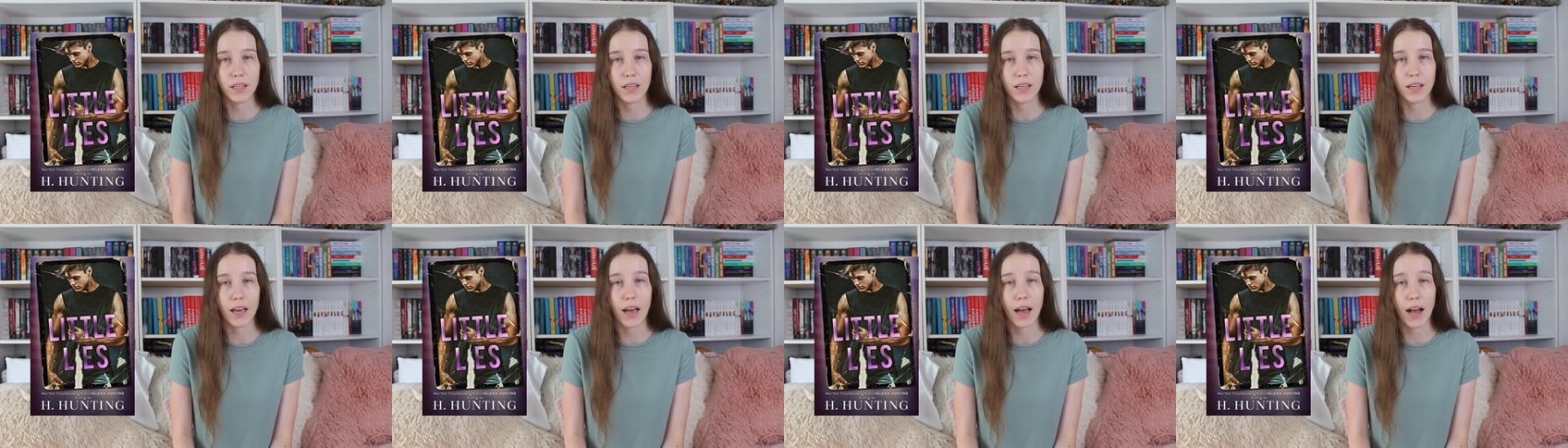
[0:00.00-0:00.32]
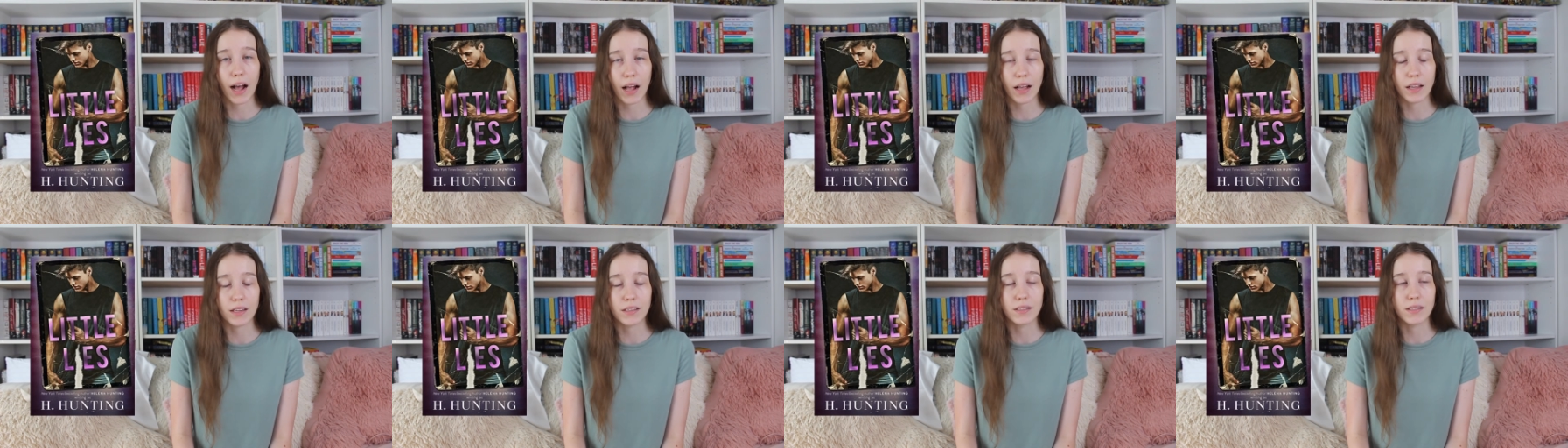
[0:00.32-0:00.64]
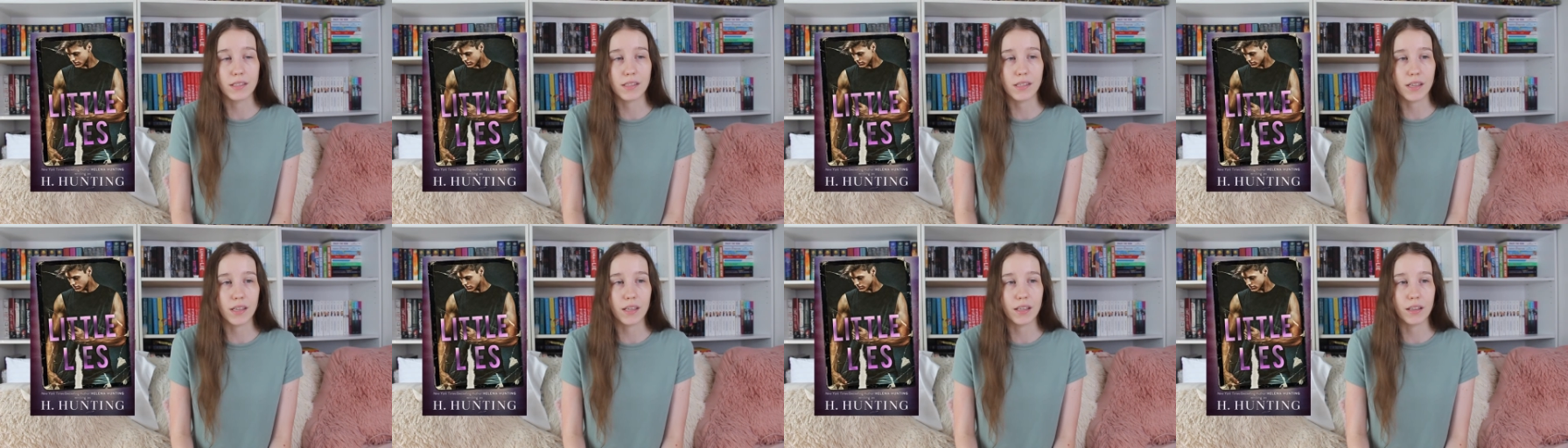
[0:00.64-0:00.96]

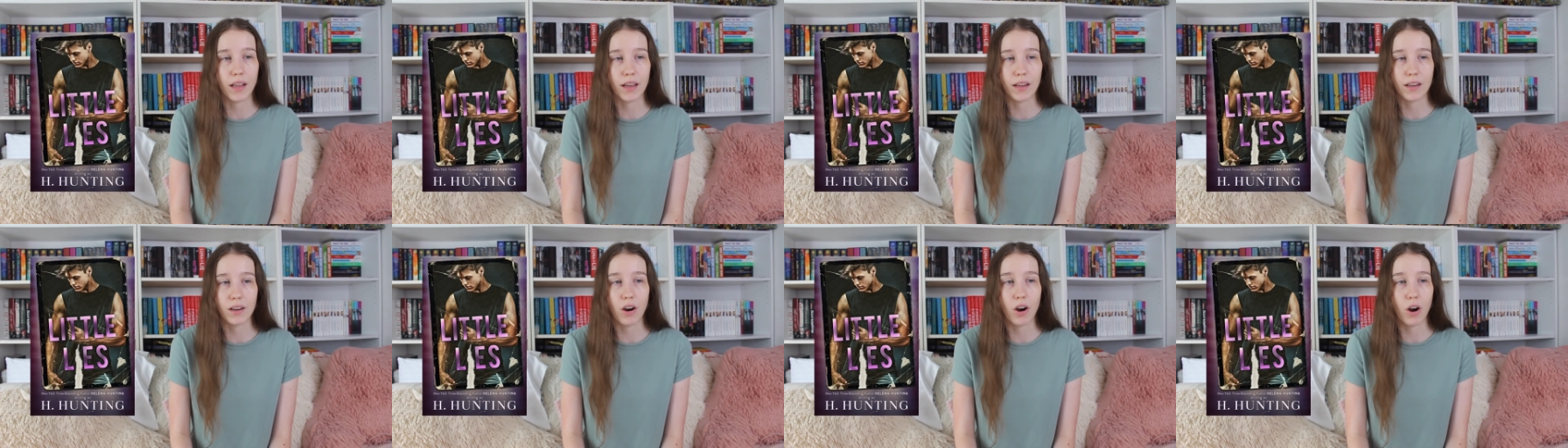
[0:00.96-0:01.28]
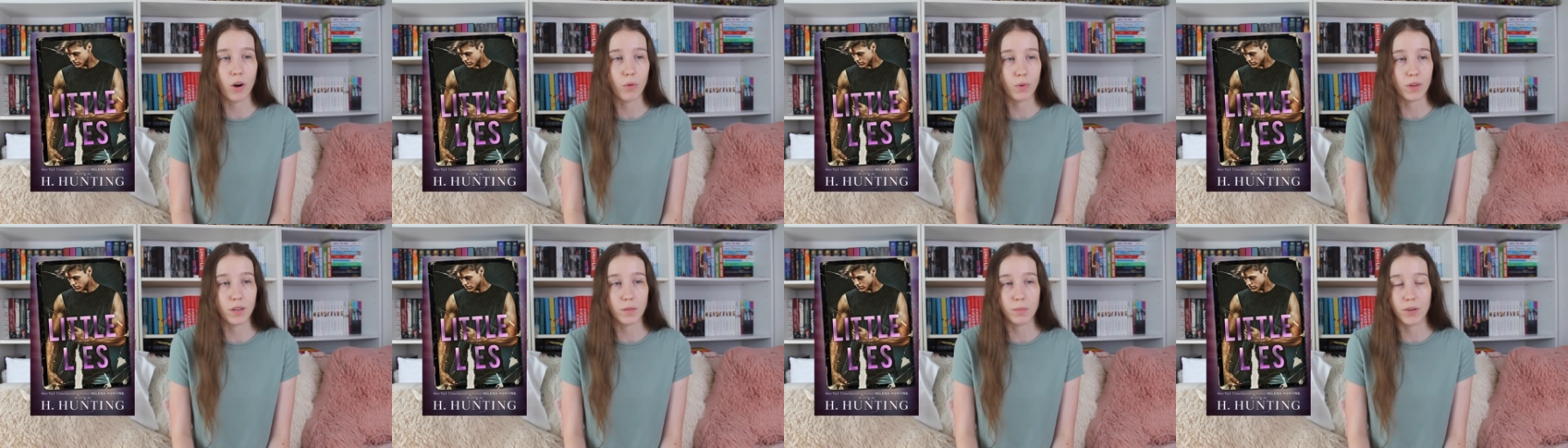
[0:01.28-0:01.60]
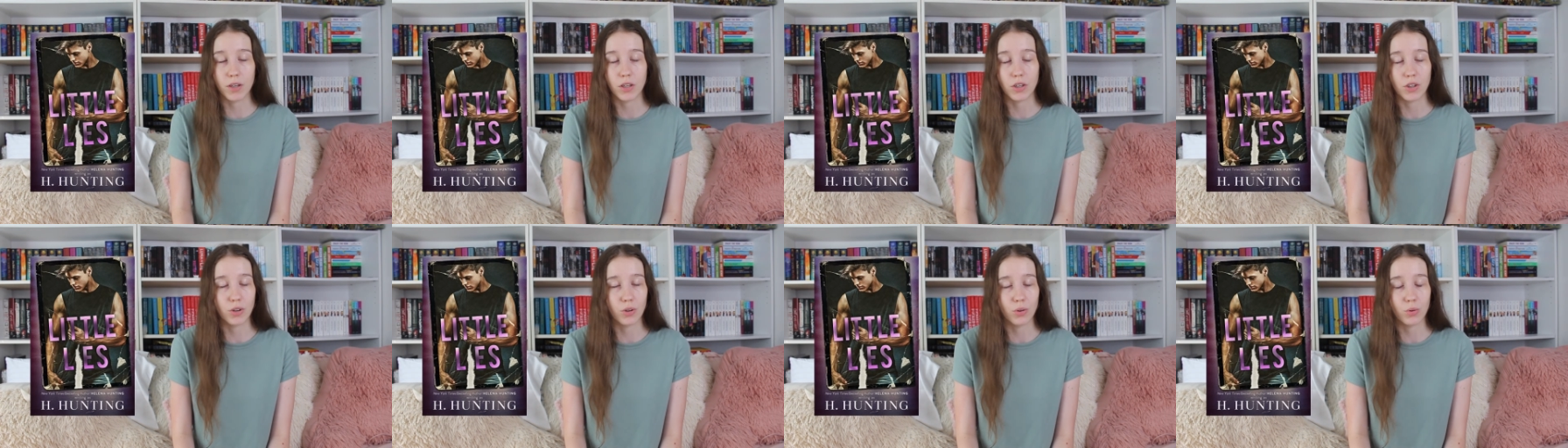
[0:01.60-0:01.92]
has the like always
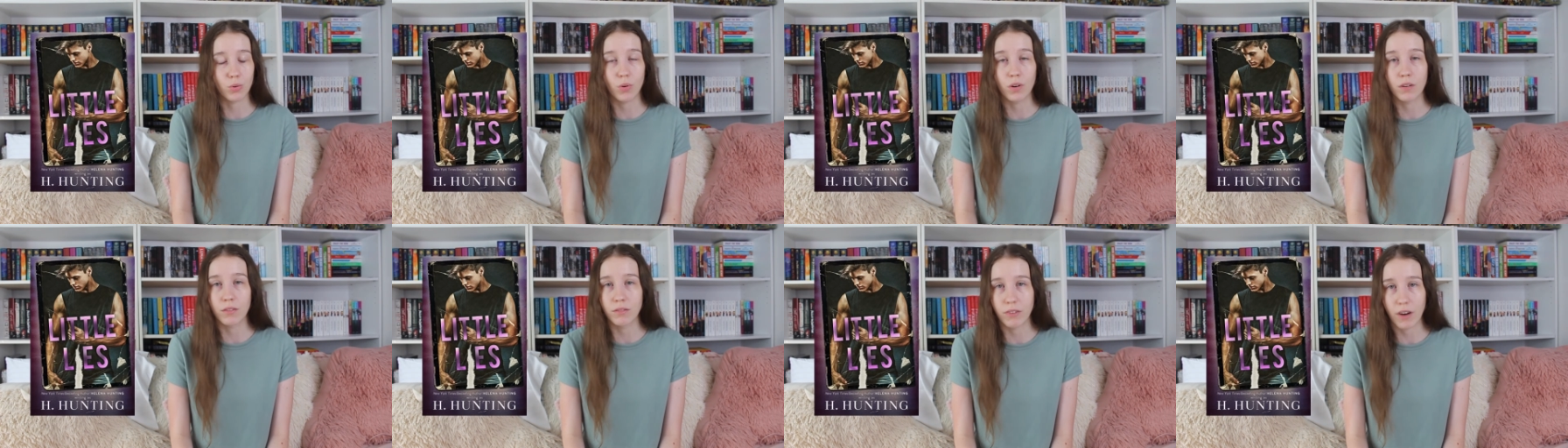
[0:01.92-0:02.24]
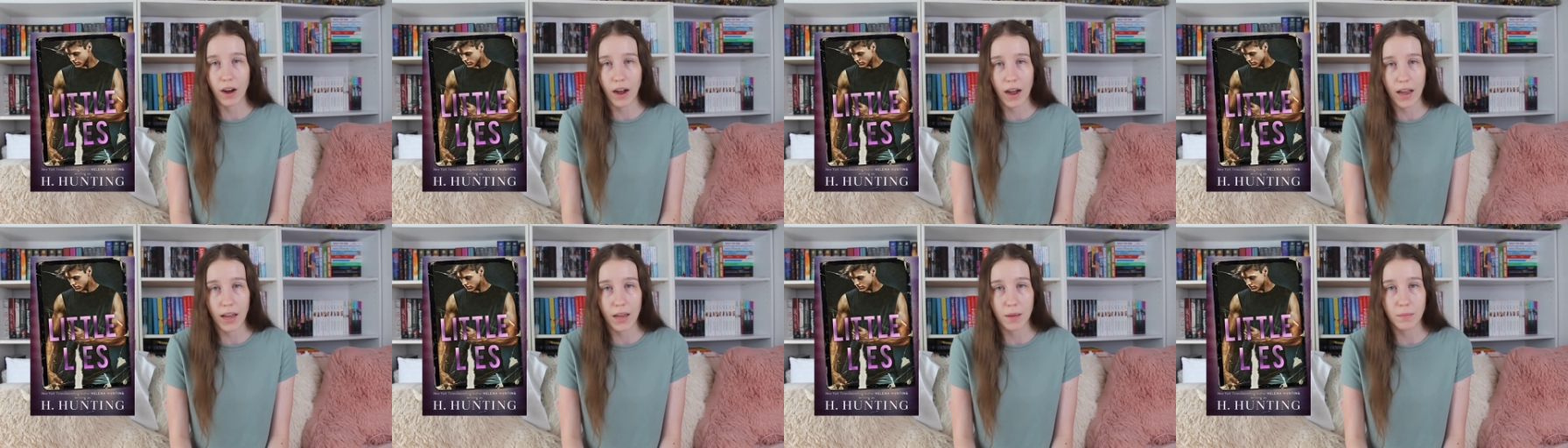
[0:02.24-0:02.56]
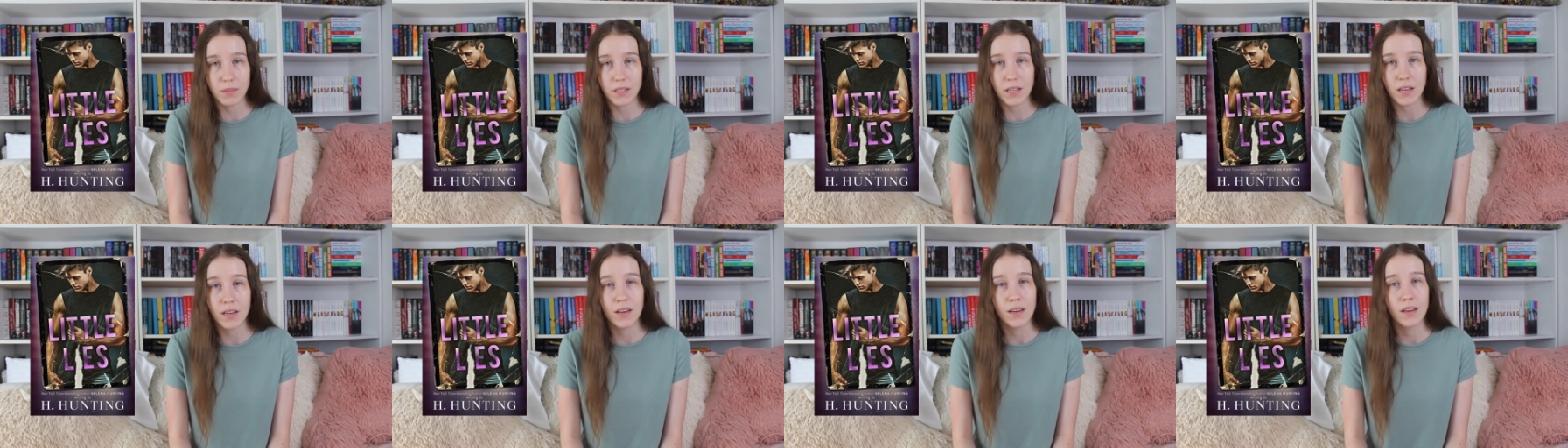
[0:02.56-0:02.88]
been you
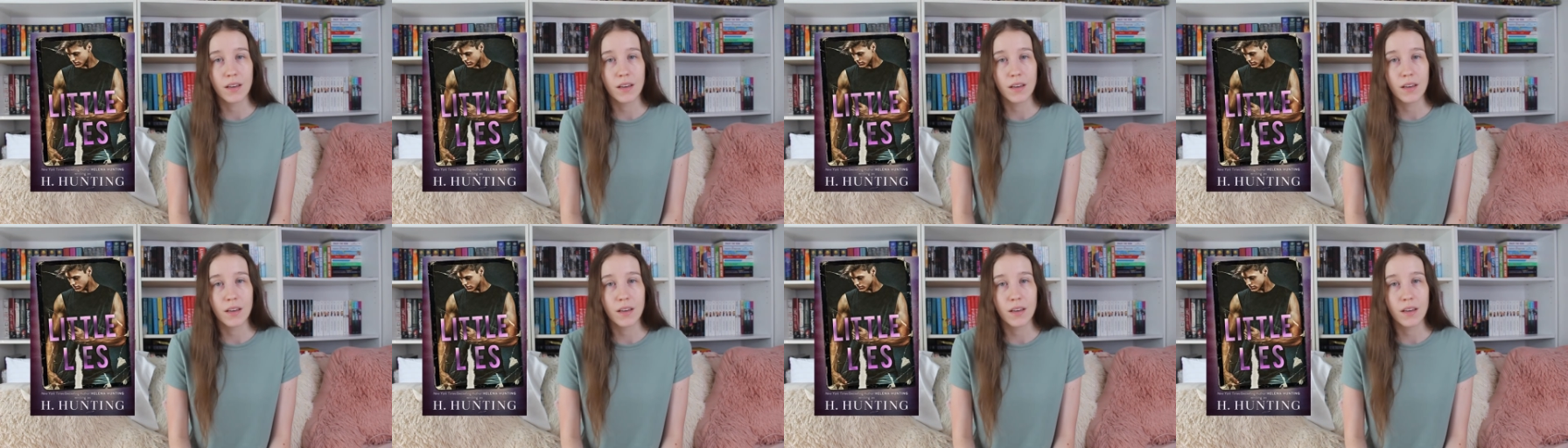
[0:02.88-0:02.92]
vibes